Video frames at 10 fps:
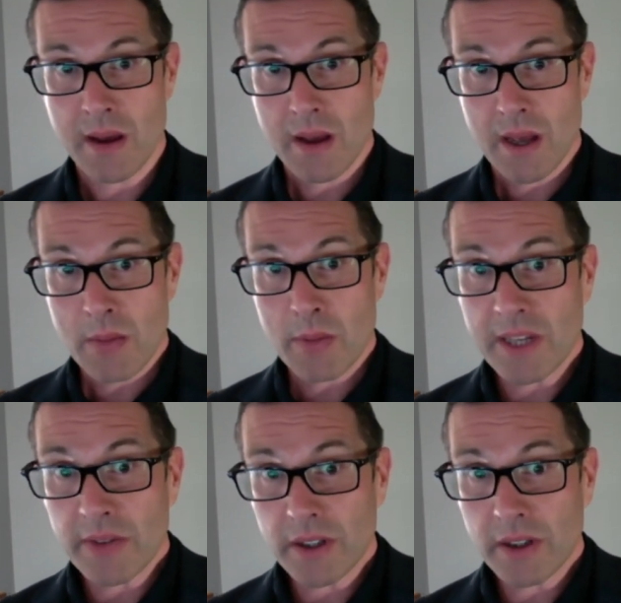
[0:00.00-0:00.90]
But
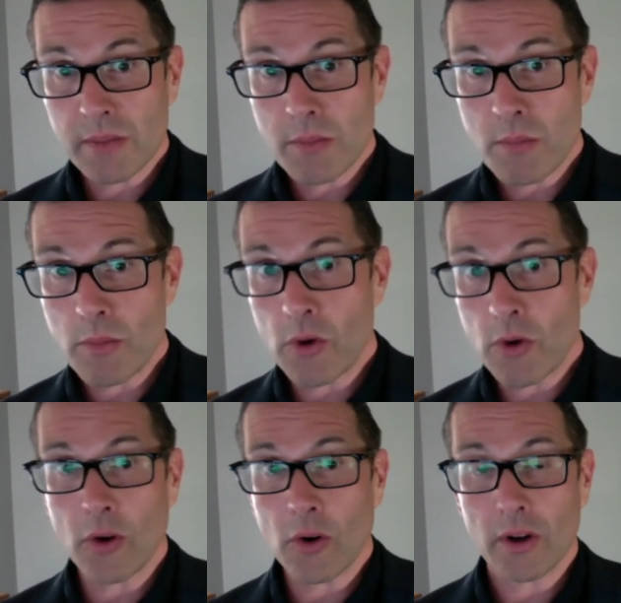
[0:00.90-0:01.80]
even
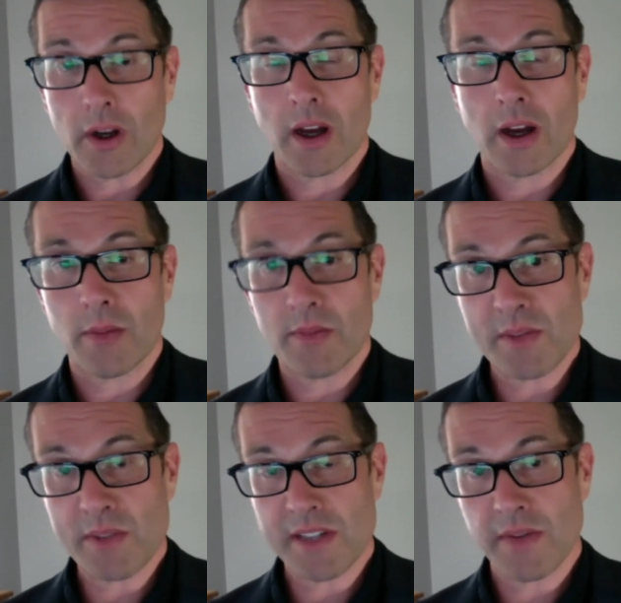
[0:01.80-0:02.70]
more
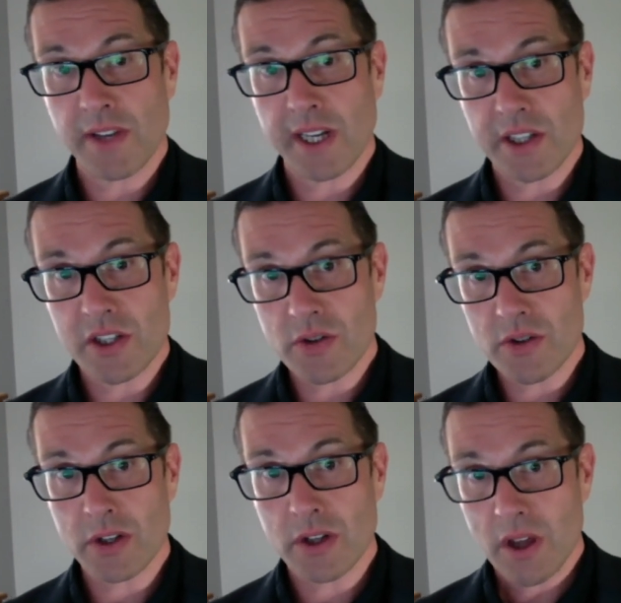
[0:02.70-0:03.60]
specifically,
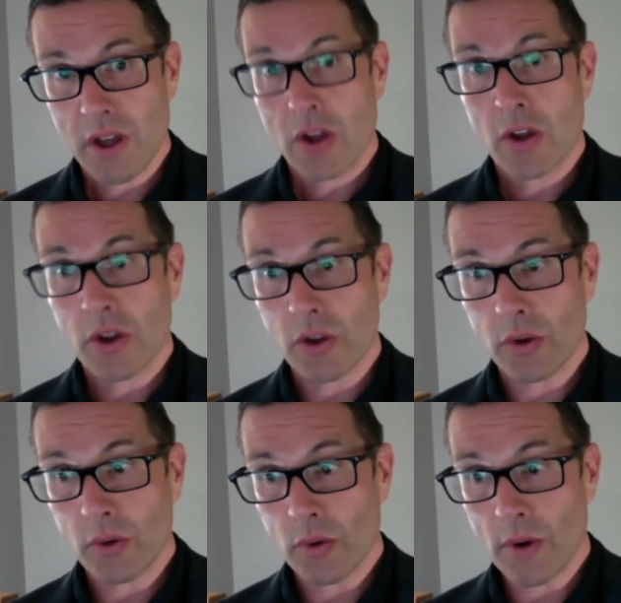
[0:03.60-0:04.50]
children
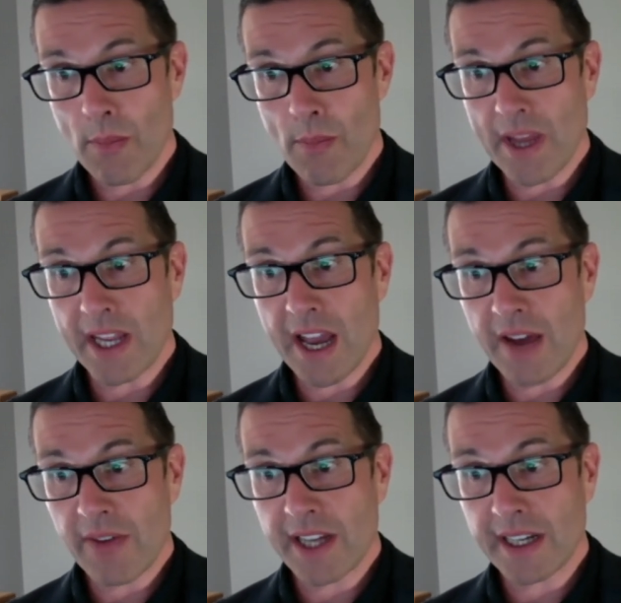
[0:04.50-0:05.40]
who may have
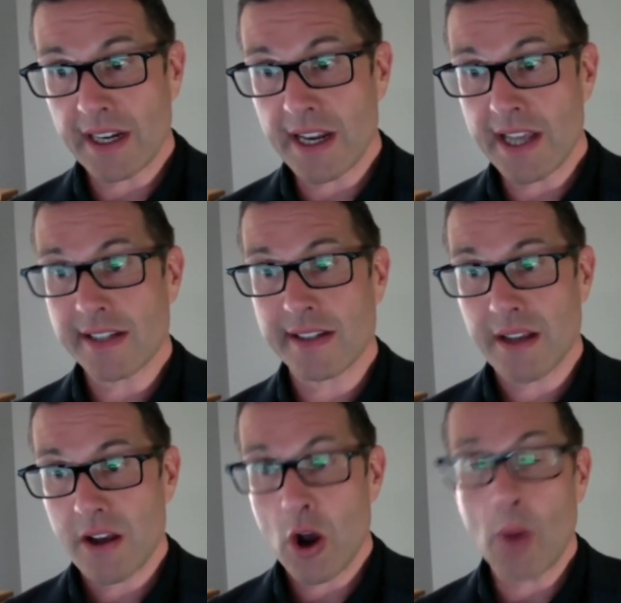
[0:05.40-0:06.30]
had less
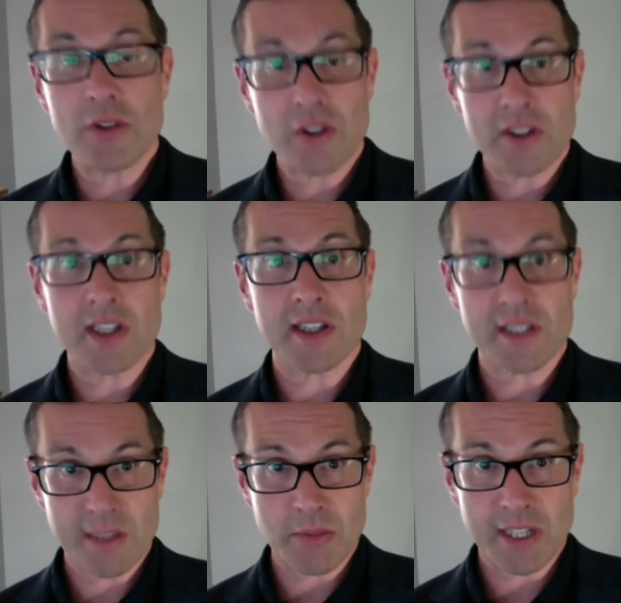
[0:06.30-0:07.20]
opportunities to
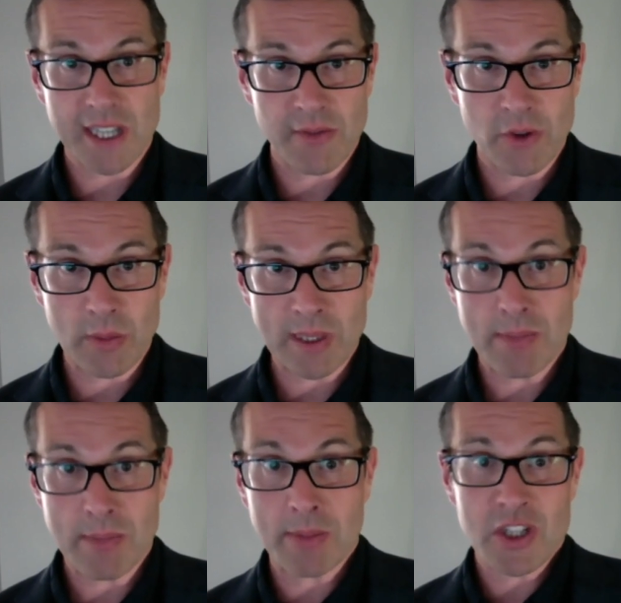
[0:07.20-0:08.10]
communicate verbally,
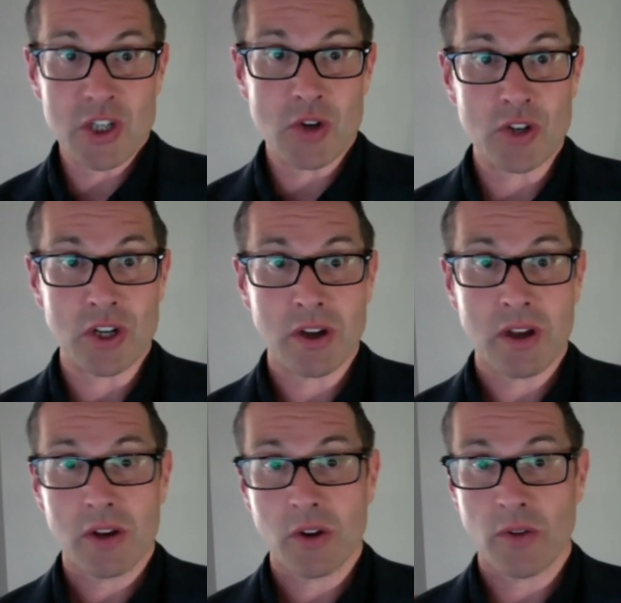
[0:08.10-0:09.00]
maybe children
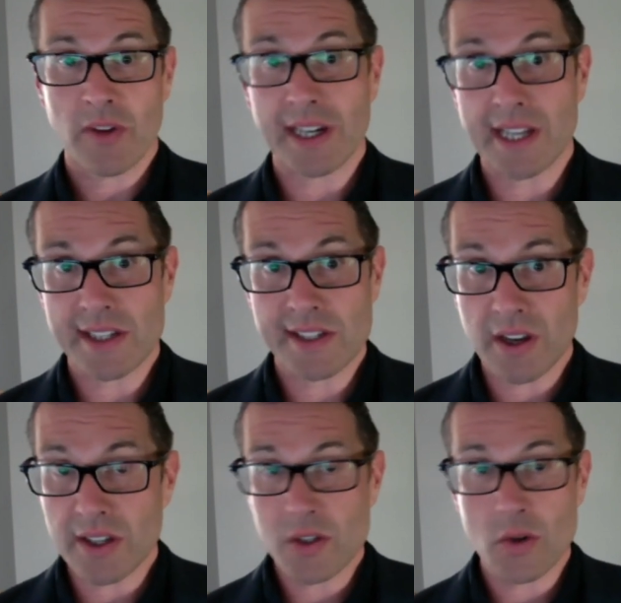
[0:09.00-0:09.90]
who've had less
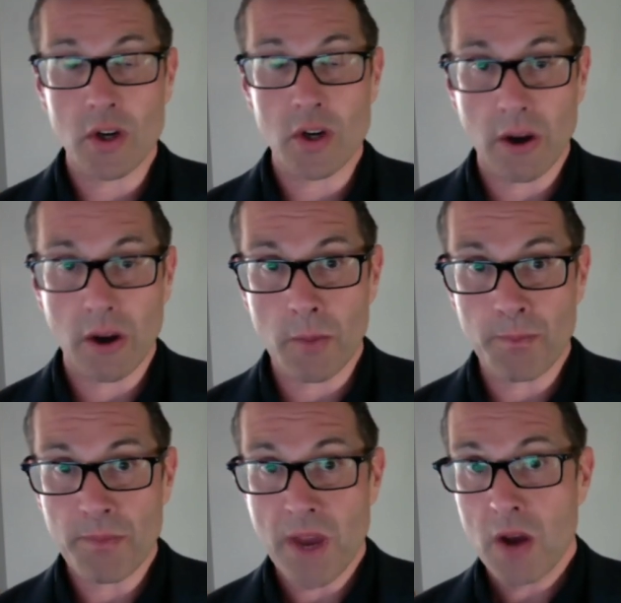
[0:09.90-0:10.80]
science talk at home,
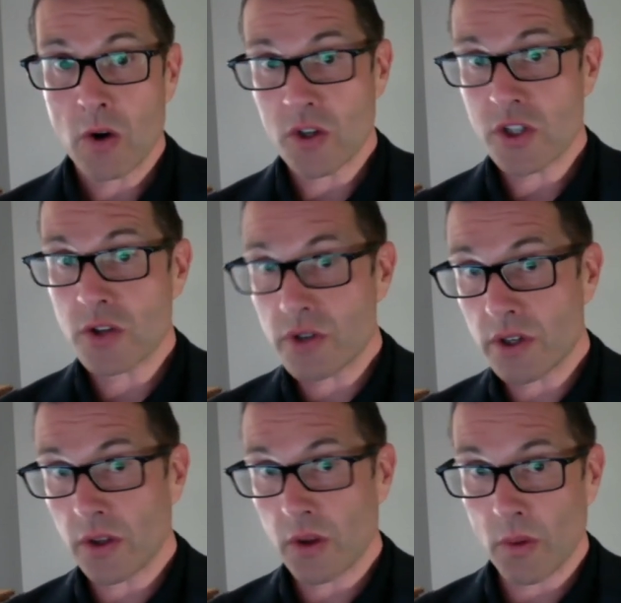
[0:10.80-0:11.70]
or
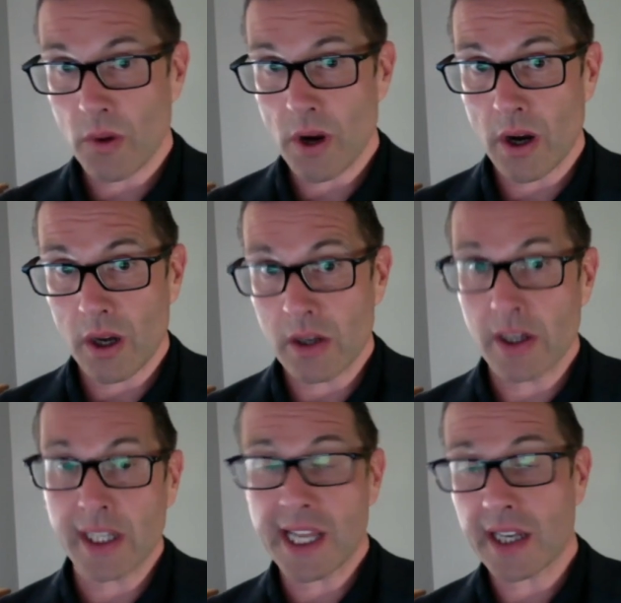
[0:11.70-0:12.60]
children who are learning
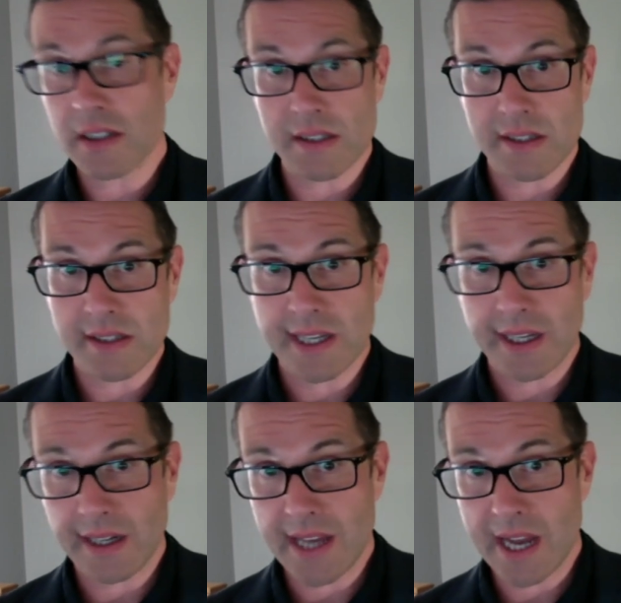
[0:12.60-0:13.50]
English as a
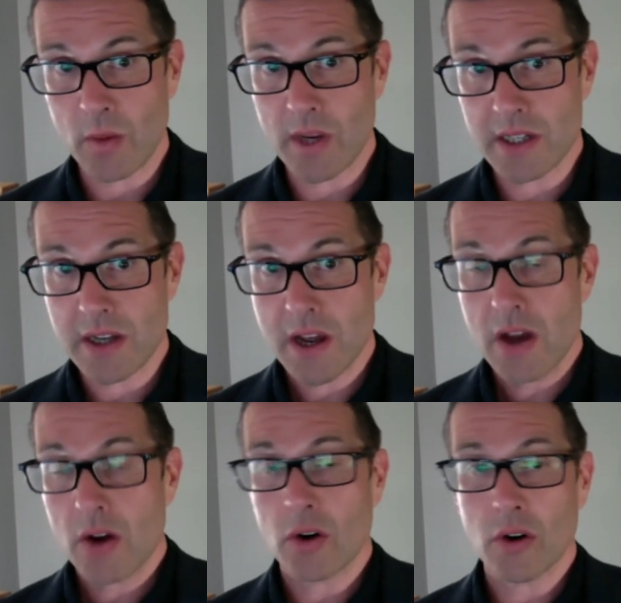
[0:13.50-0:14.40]
second language,
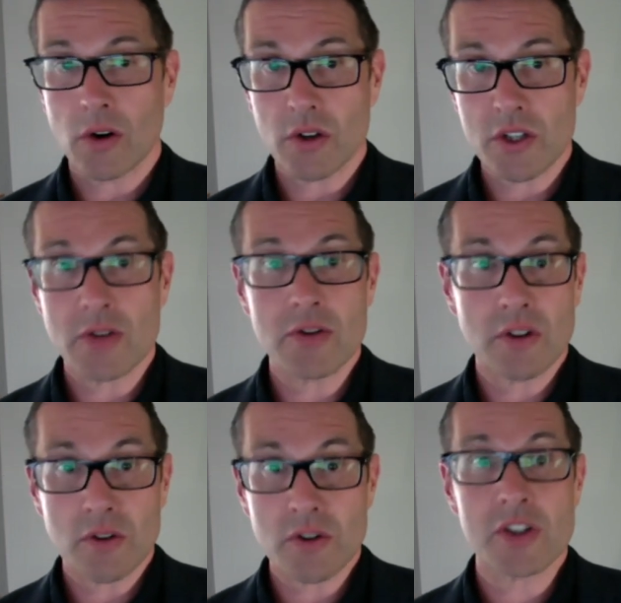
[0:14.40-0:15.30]
or children
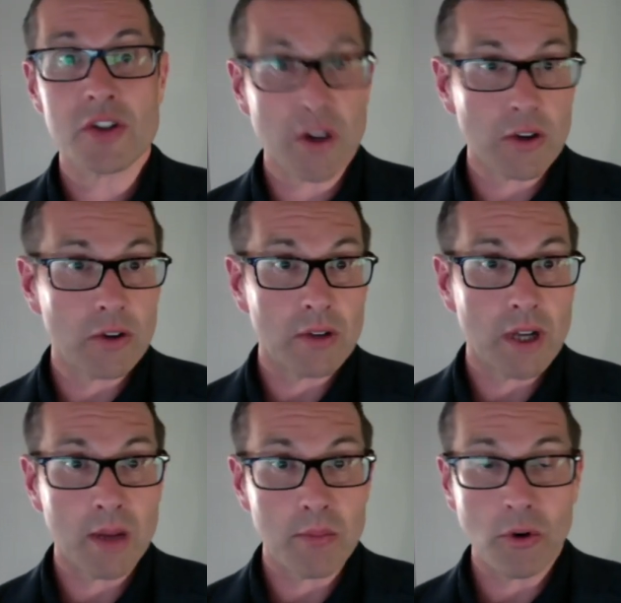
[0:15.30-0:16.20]
who just struggle
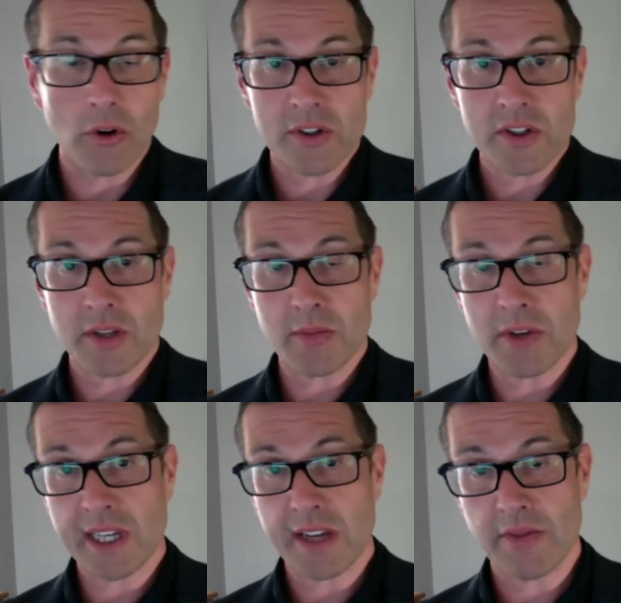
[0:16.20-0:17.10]
more to
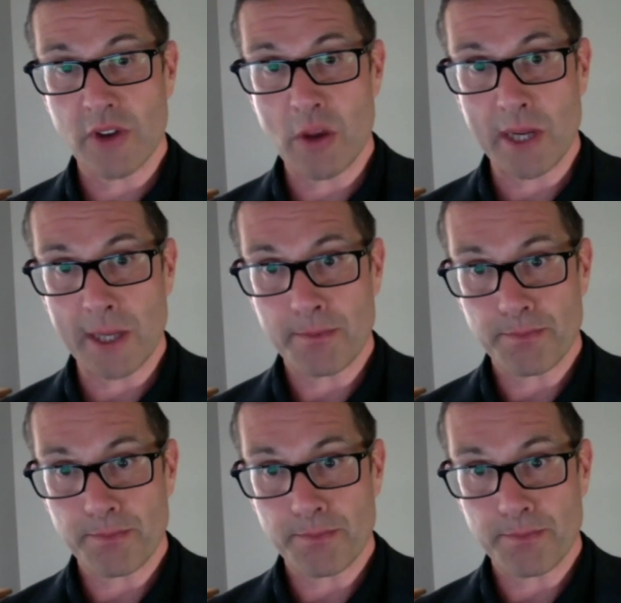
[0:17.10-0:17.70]
communicate verbally.